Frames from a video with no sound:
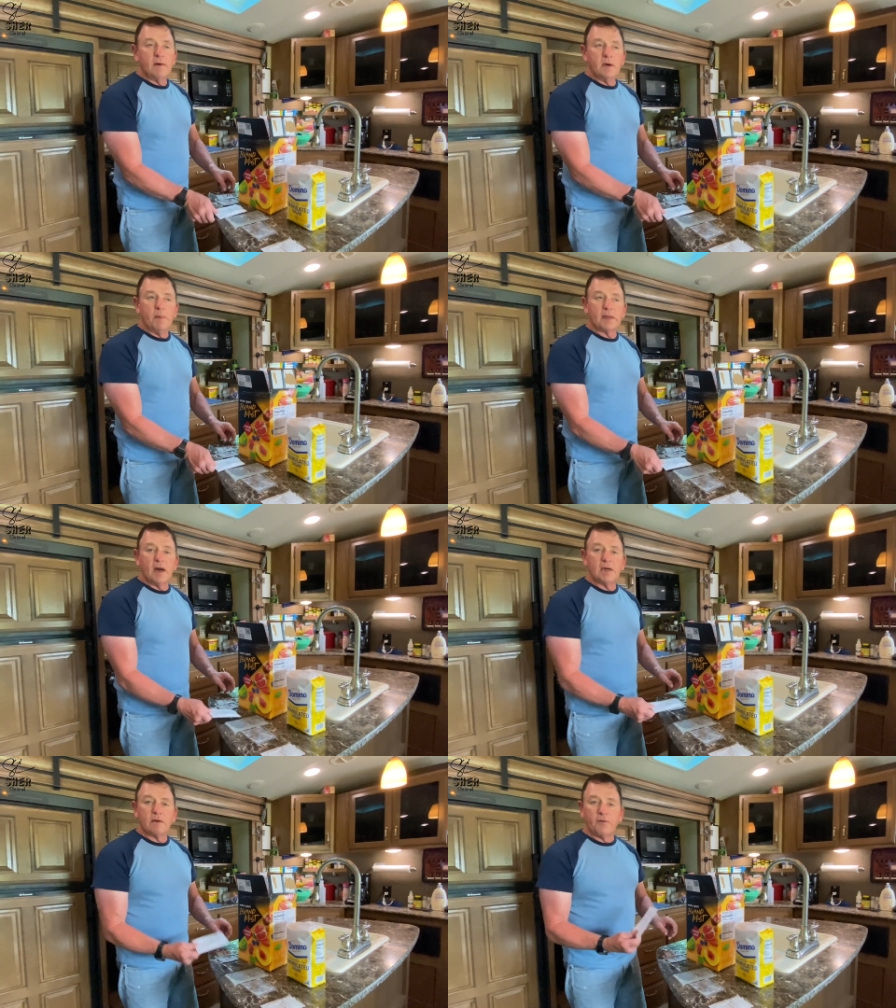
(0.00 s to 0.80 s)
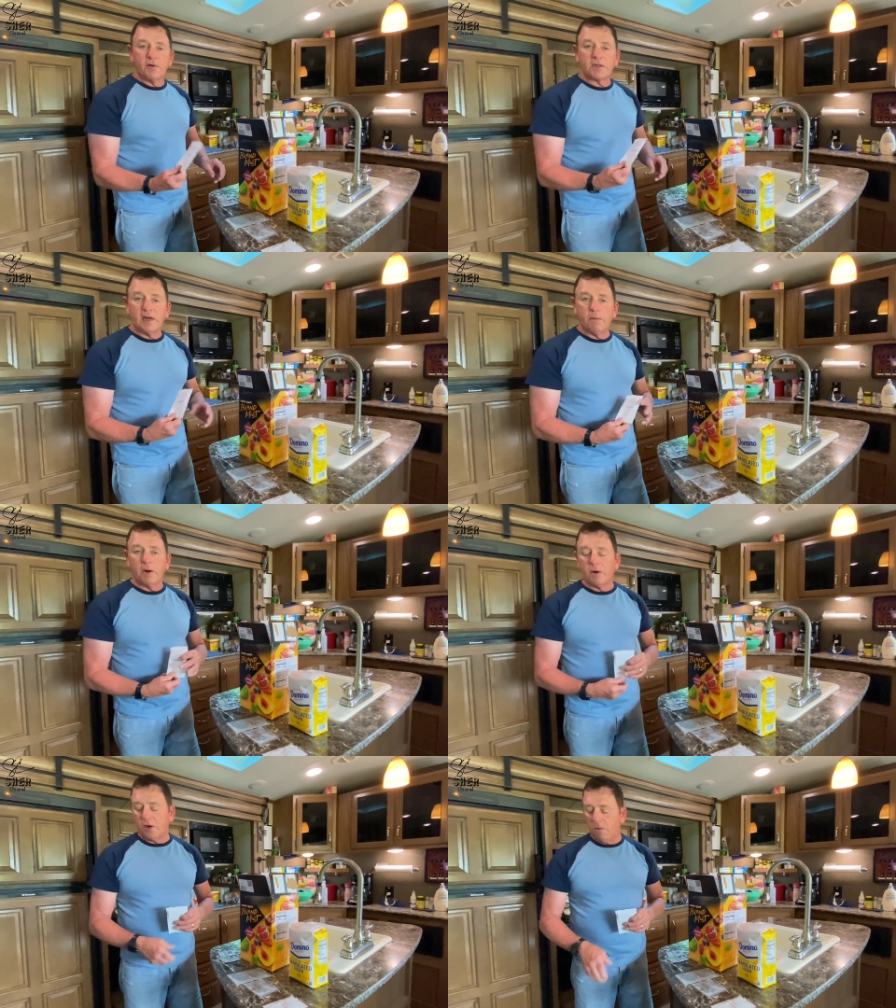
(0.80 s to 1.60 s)
The bentonite's the first thing we're
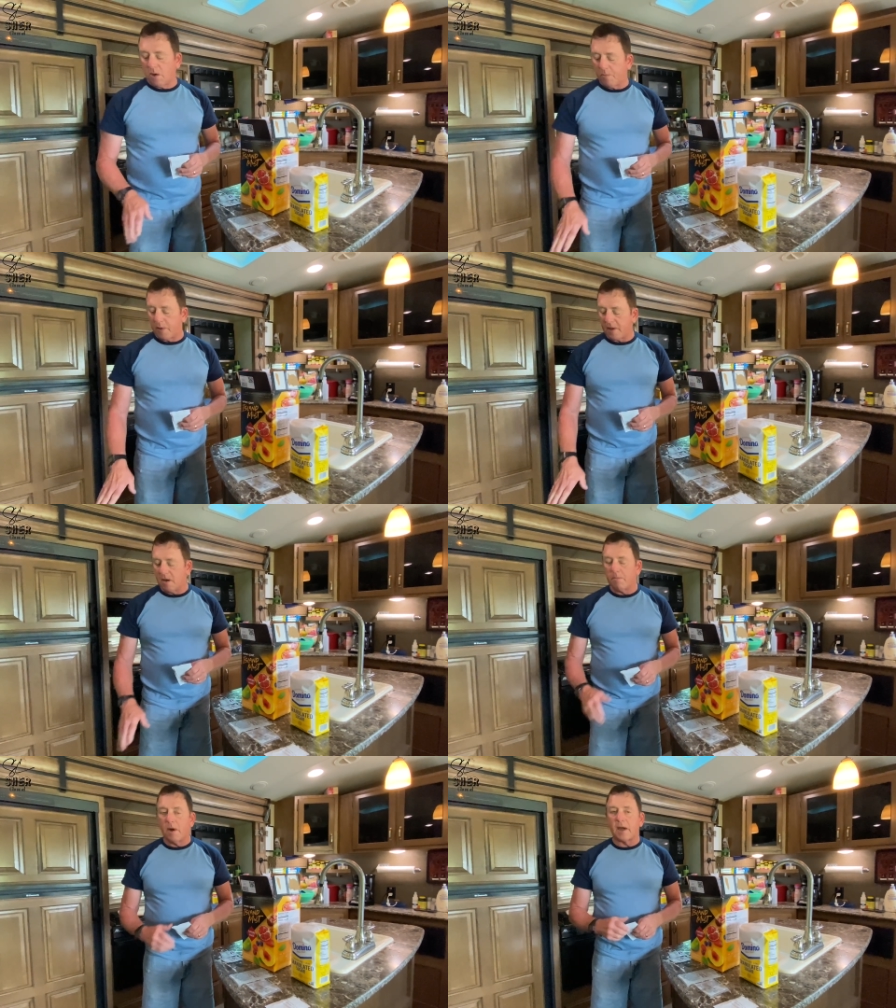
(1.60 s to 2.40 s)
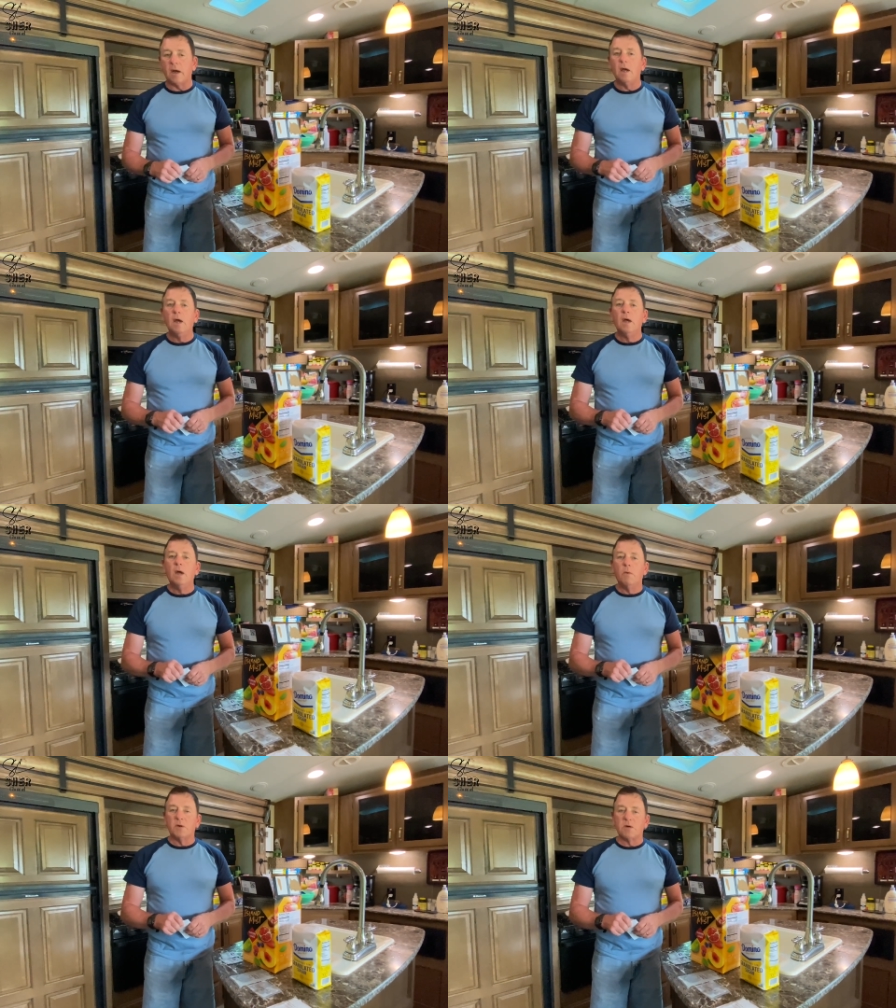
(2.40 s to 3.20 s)
going to do. We're going to put it in a bucket
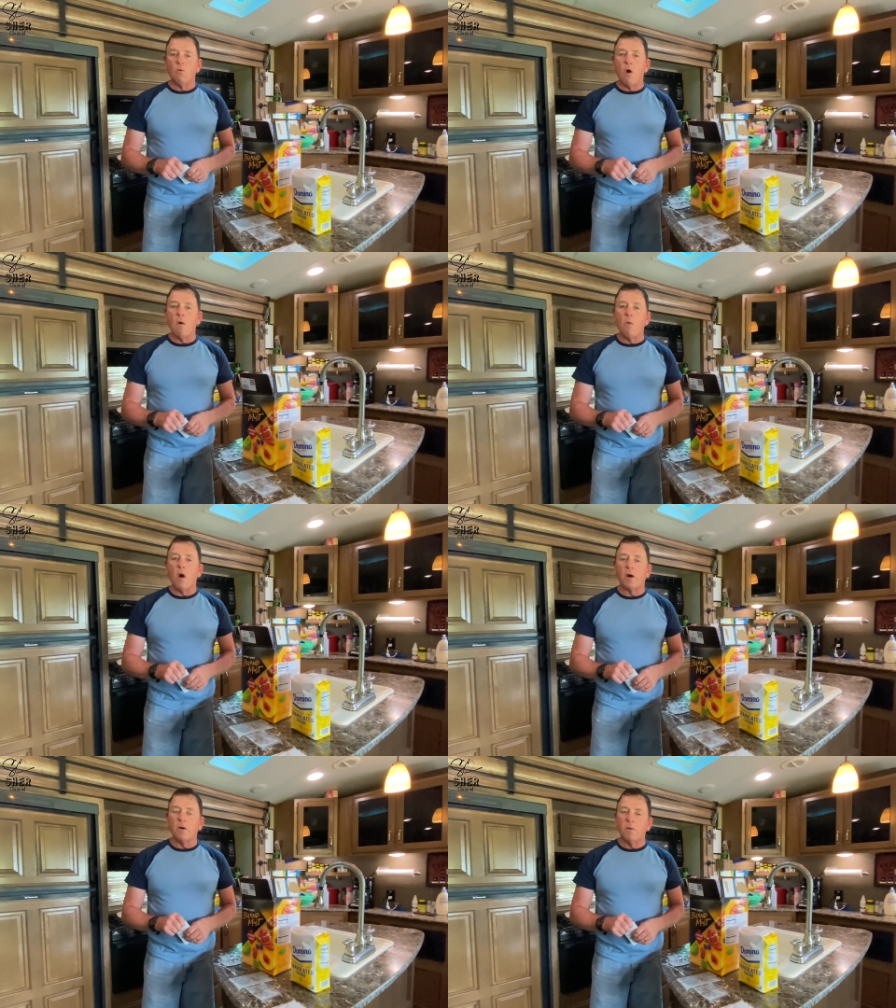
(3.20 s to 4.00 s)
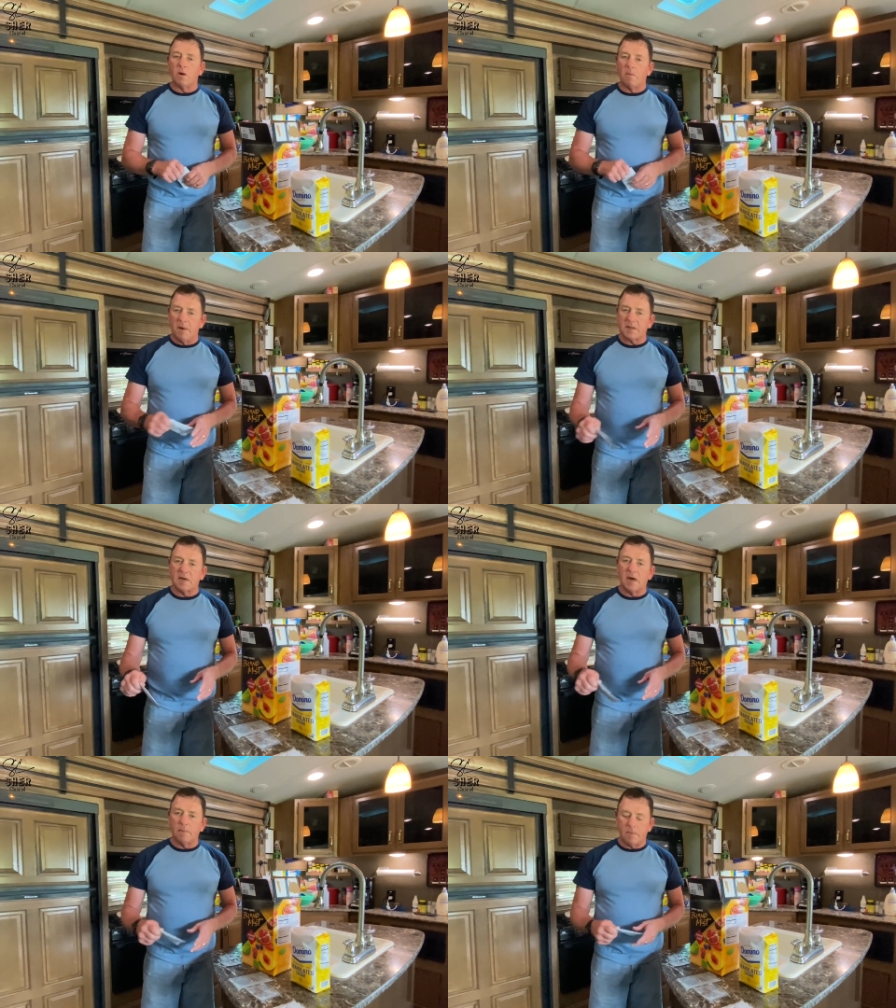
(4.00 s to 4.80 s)
with some warm water. We're going to mix
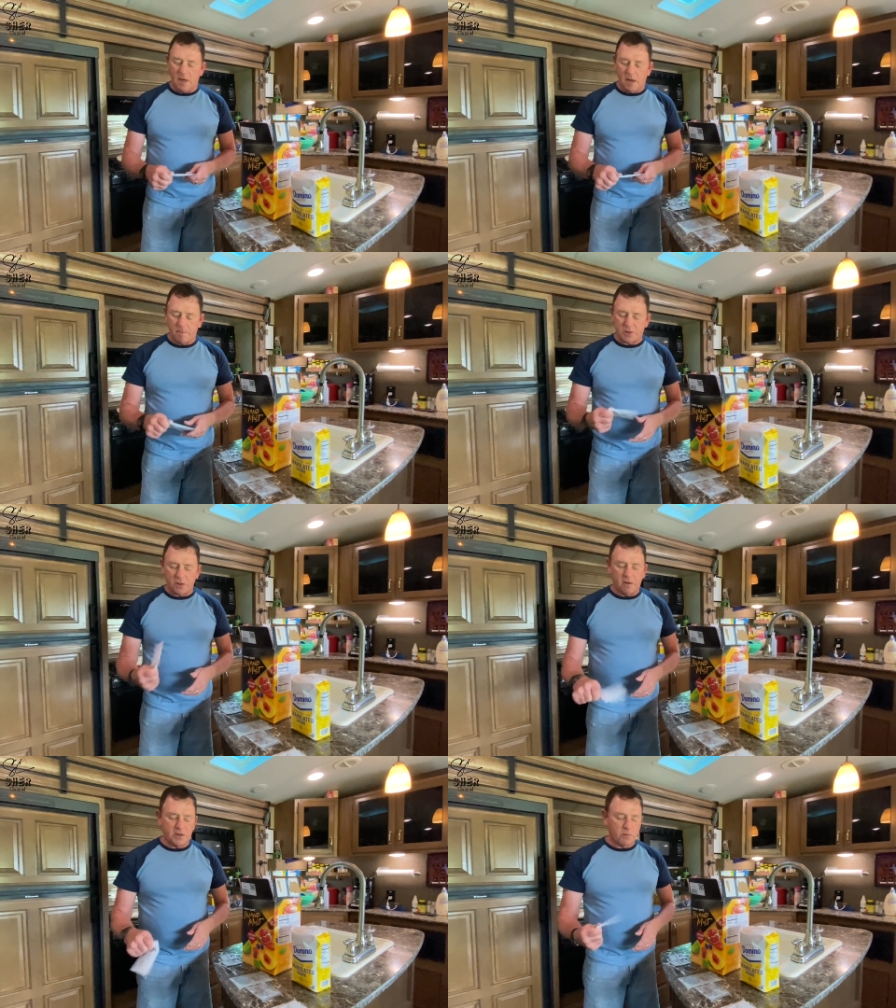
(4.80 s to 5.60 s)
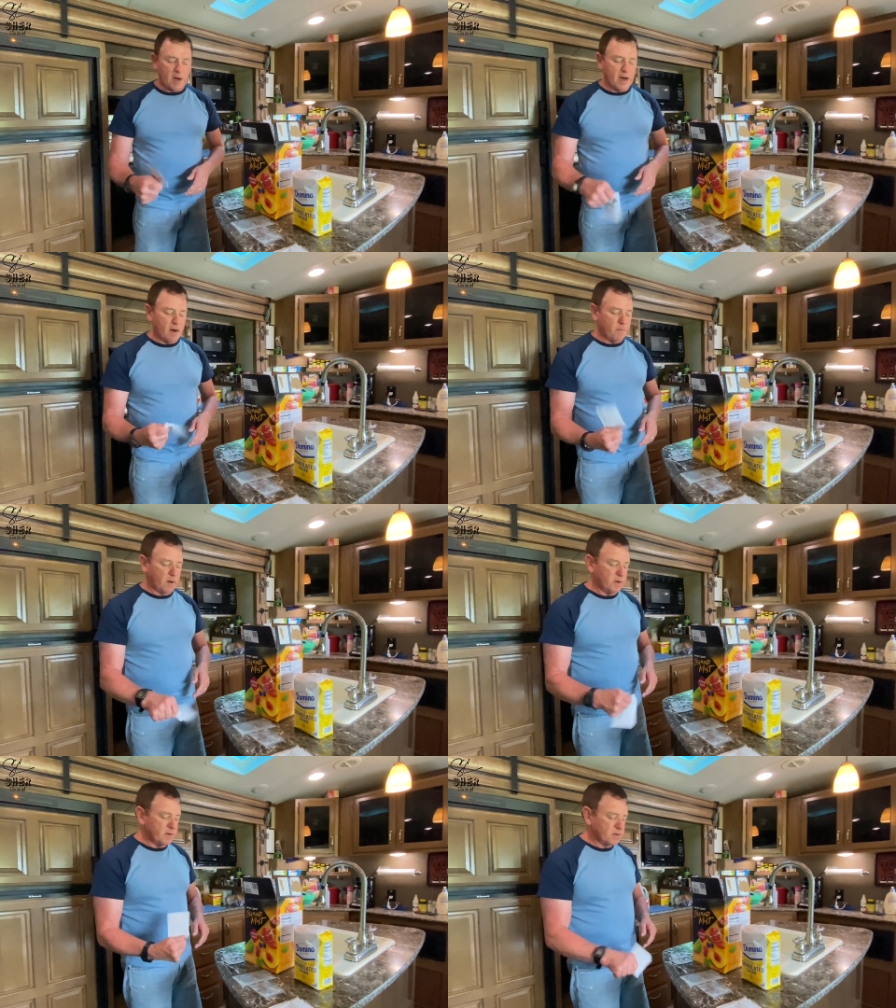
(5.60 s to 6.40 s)
it up, and I'm going to show you this right now. We're going
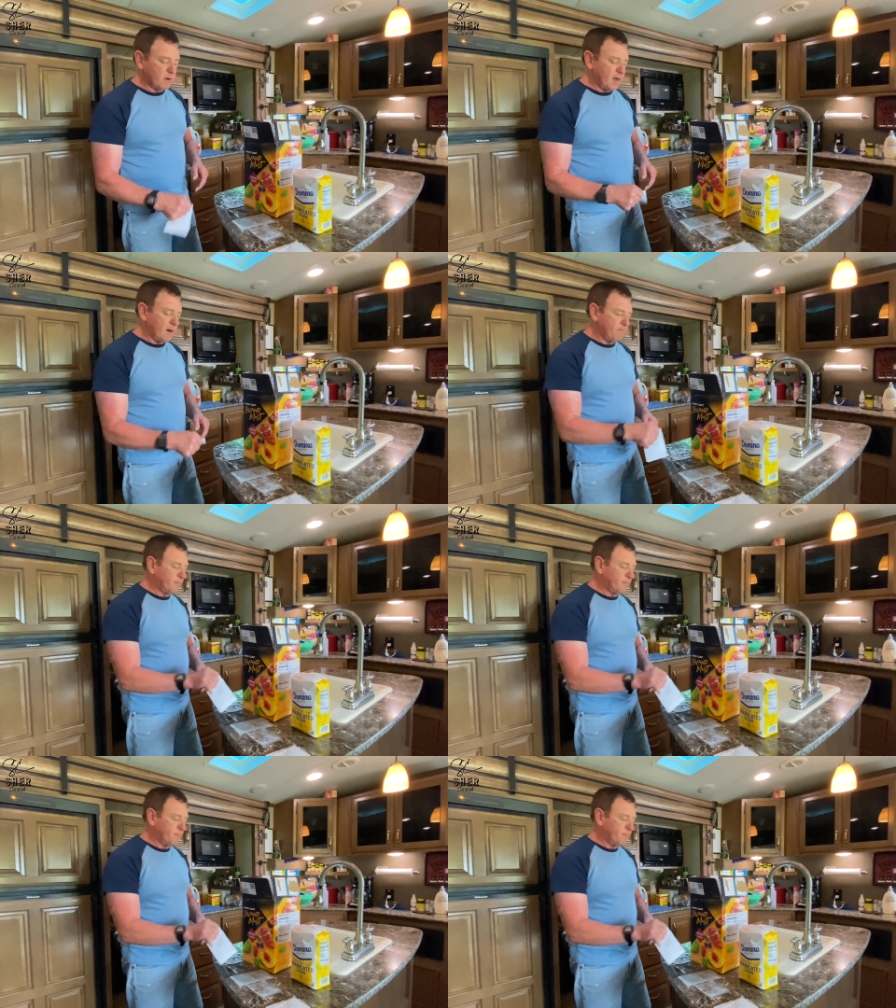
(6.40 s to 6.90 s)
to do this right now.